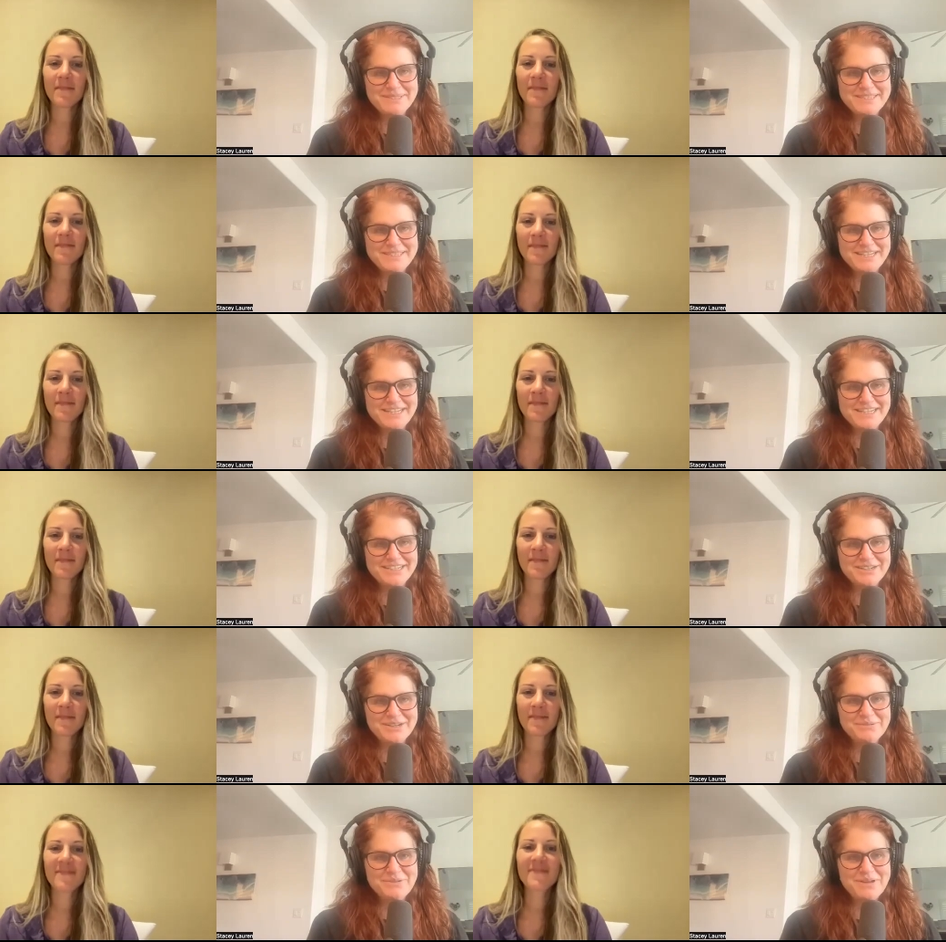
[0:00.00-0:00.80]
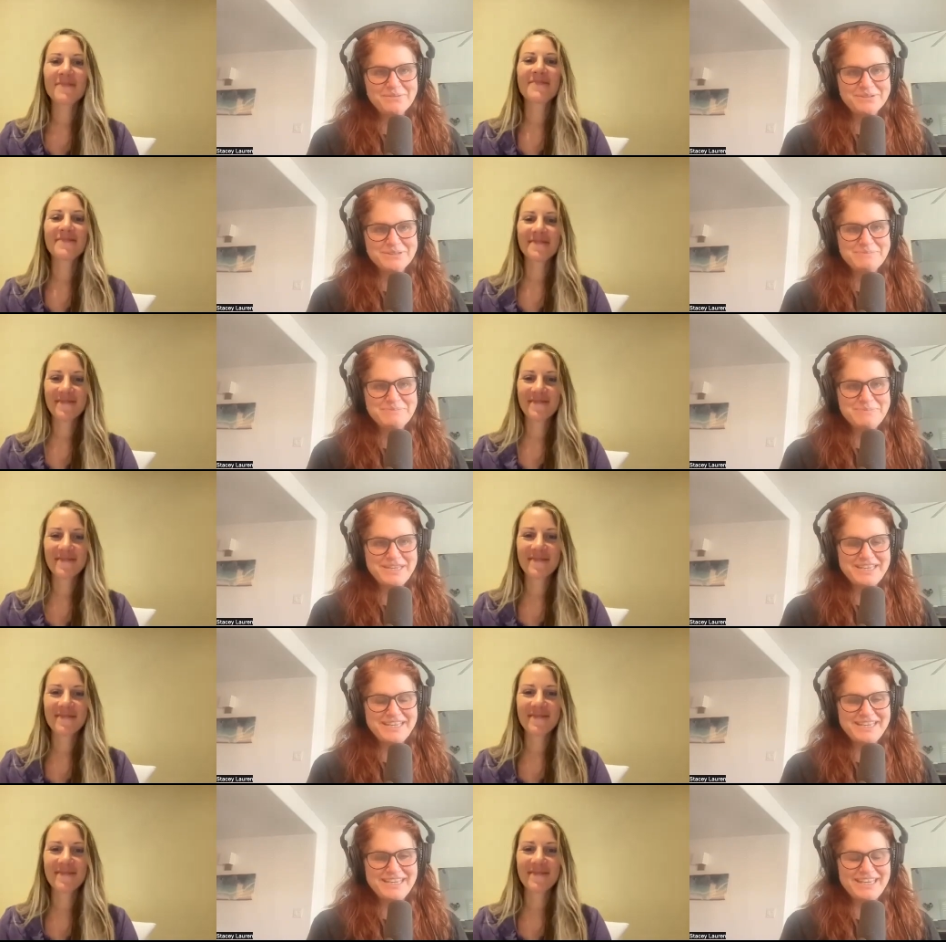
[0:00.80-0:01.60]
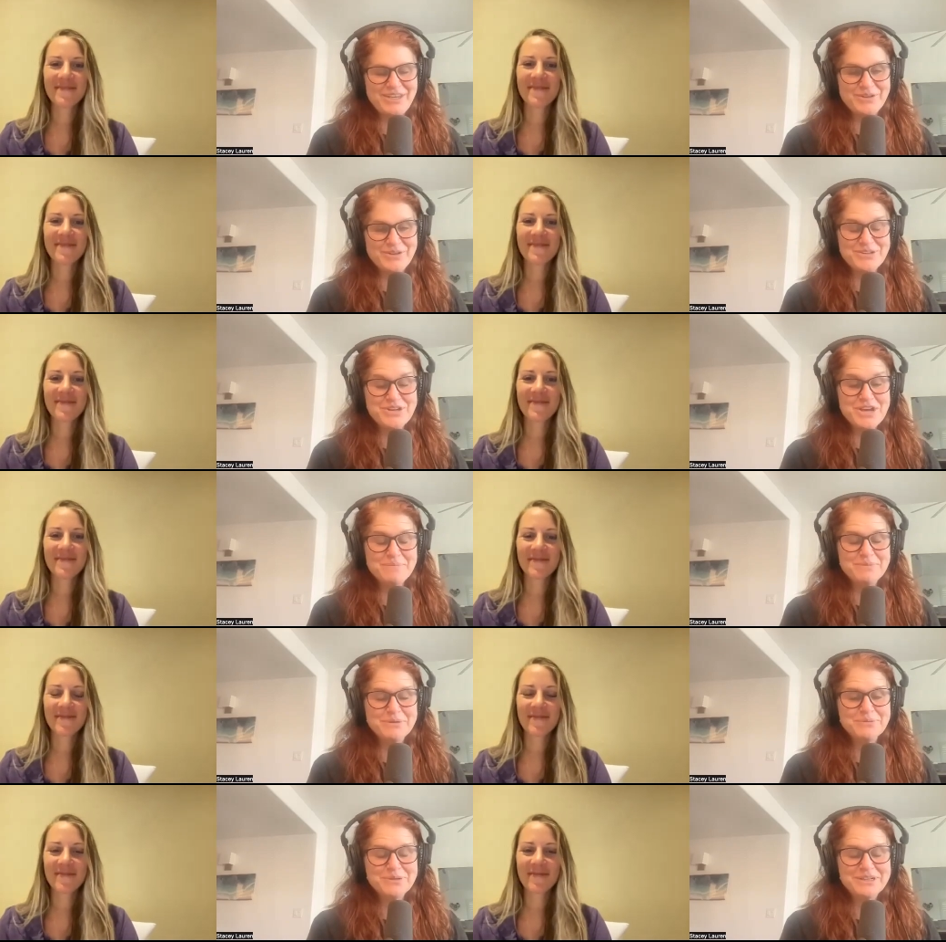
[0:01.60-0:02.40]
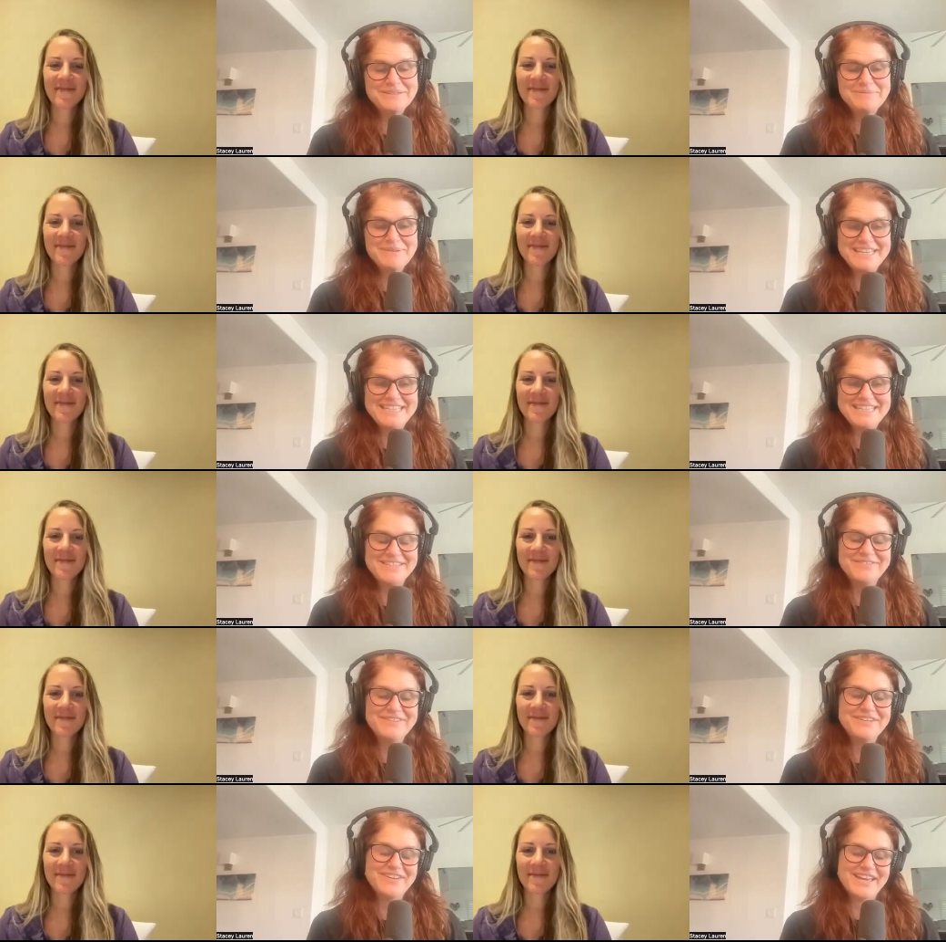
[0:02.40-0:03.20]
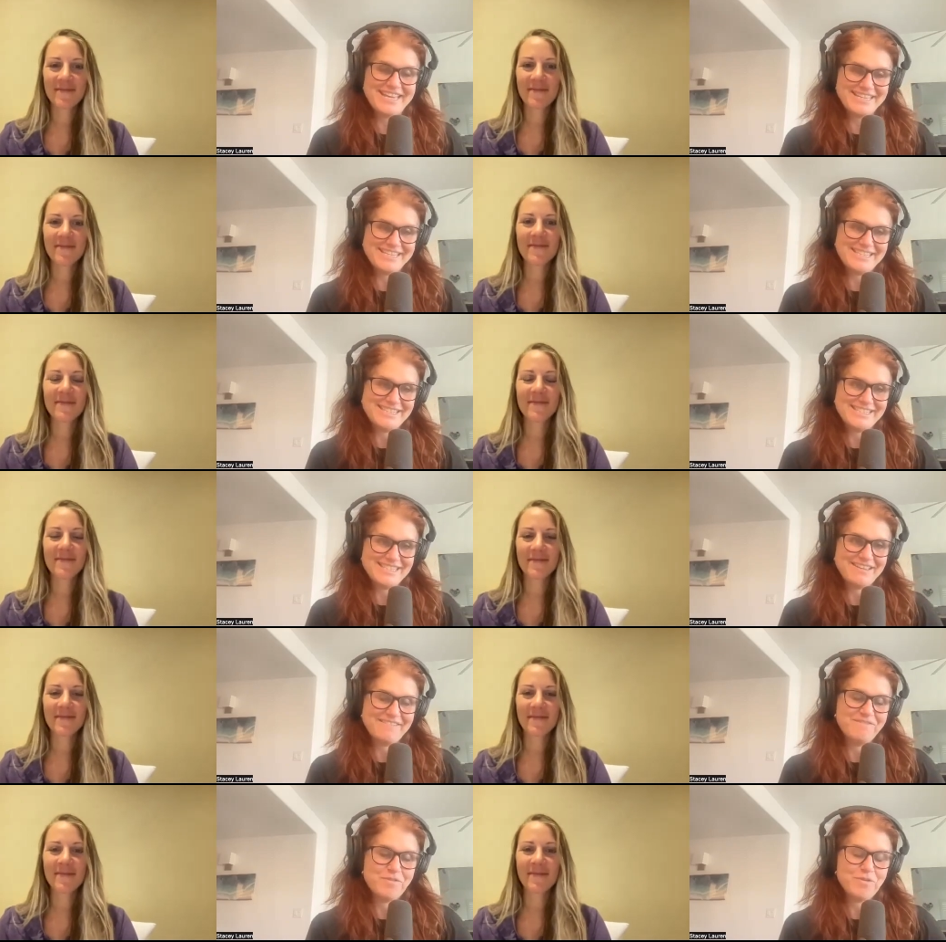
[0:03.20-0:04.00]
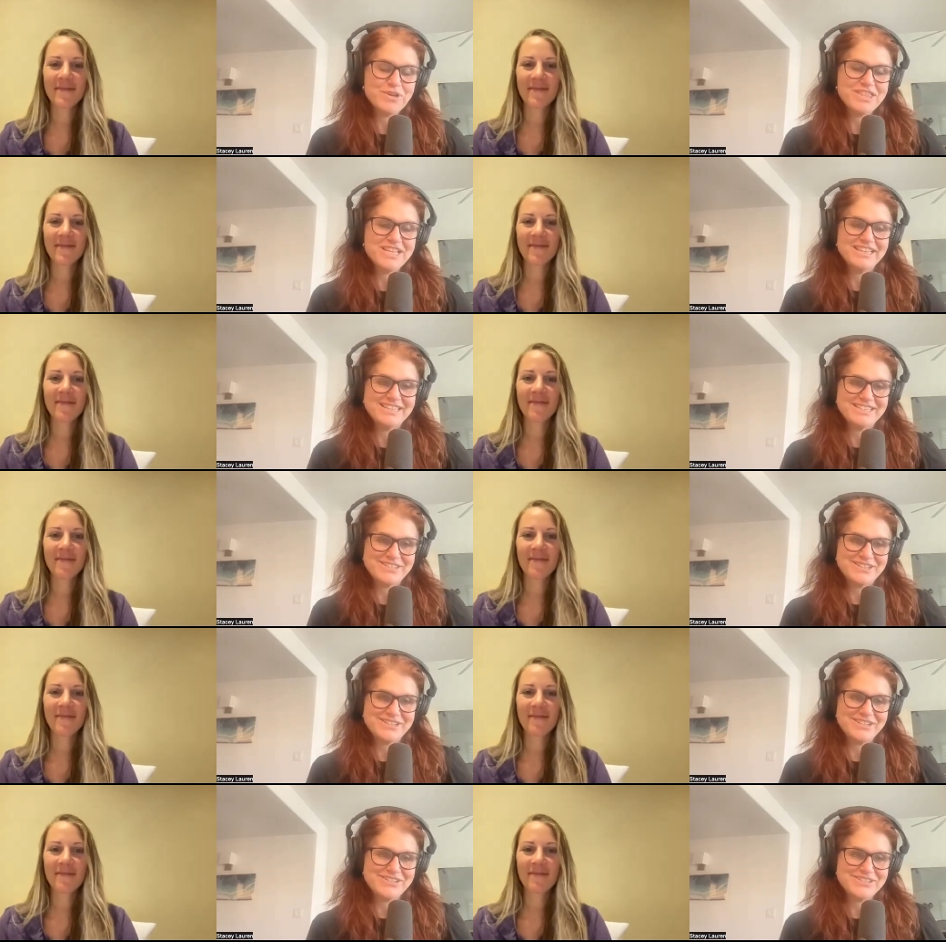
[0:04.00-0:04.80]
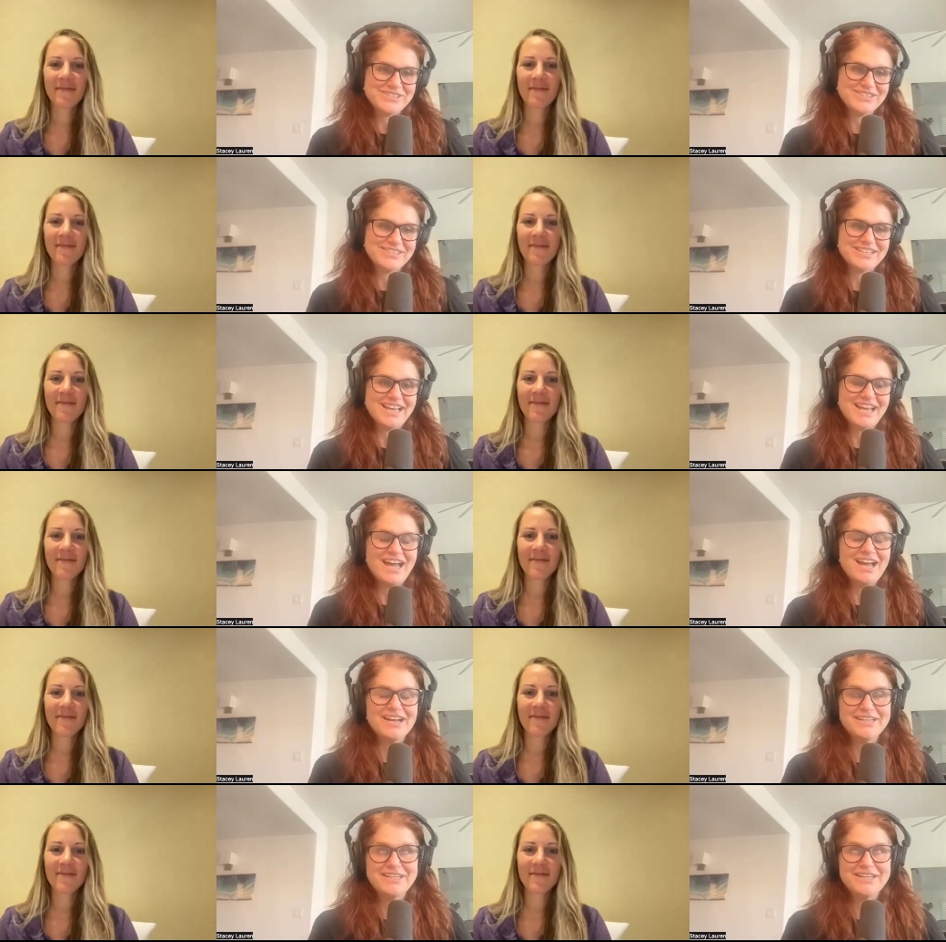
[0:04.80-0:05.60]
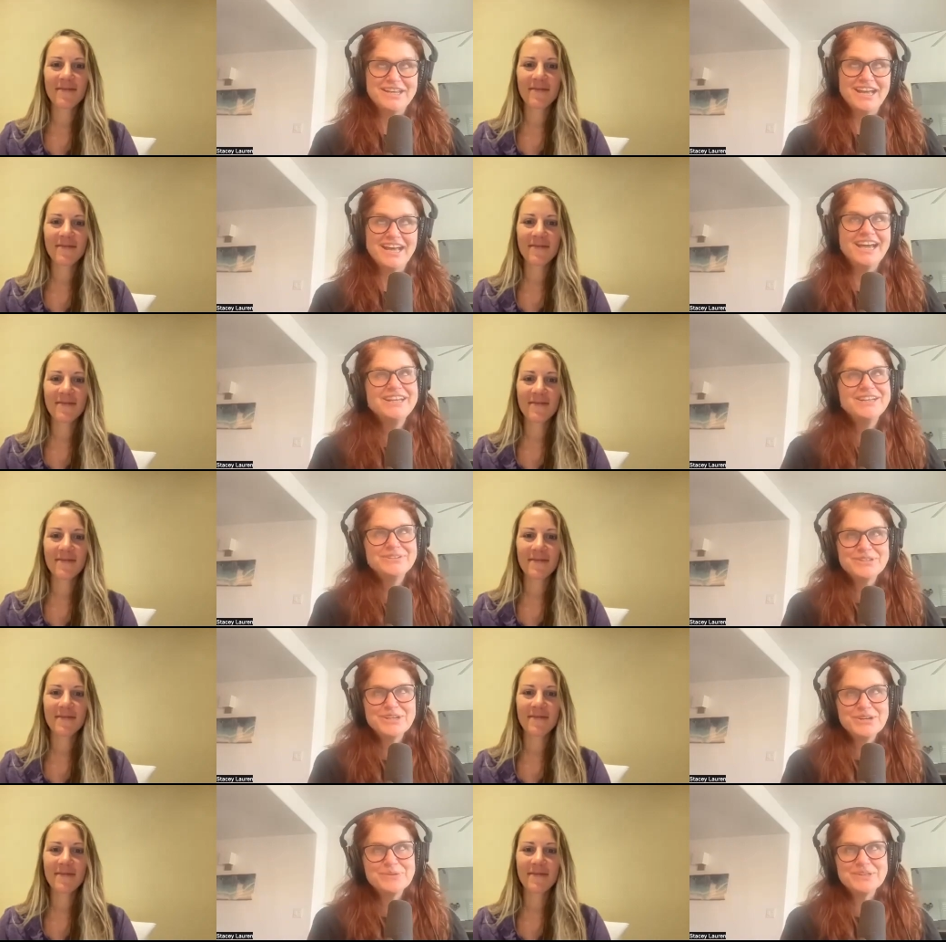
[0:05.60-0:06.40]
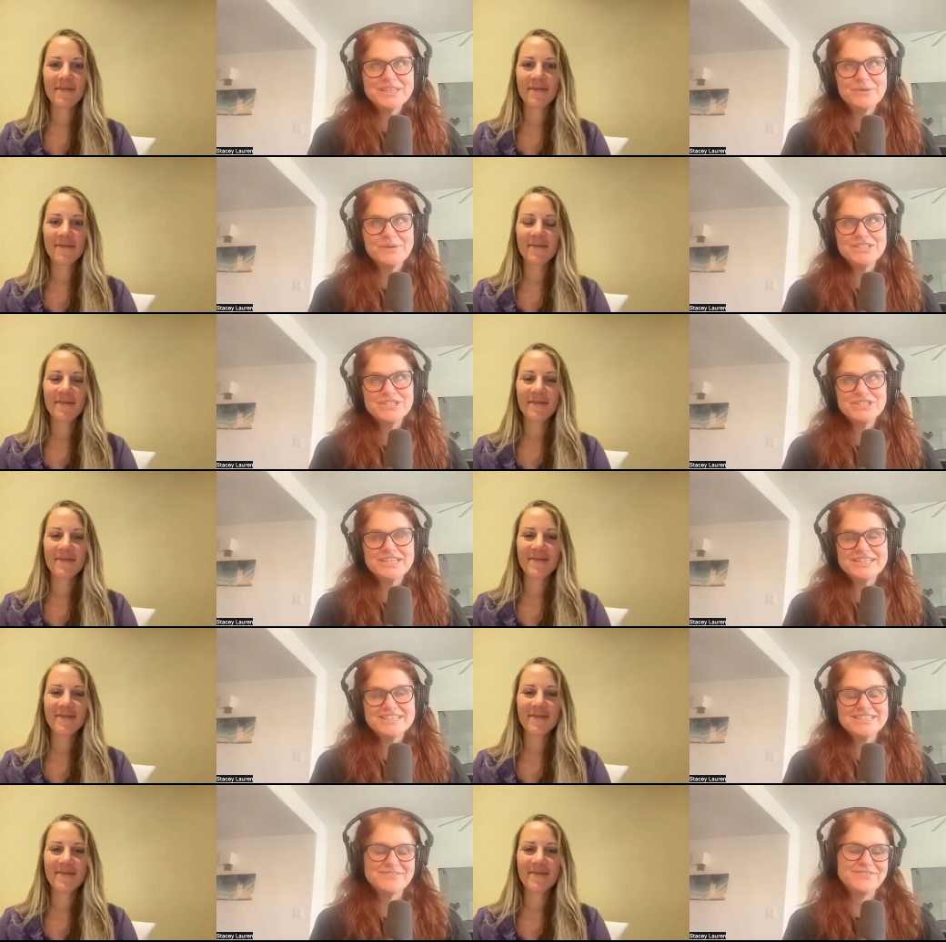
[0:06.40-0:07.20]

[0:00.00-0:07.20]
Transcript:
Speaker 1: is here. What would be your number one piece of advice for the listeners on I don't know what the question is.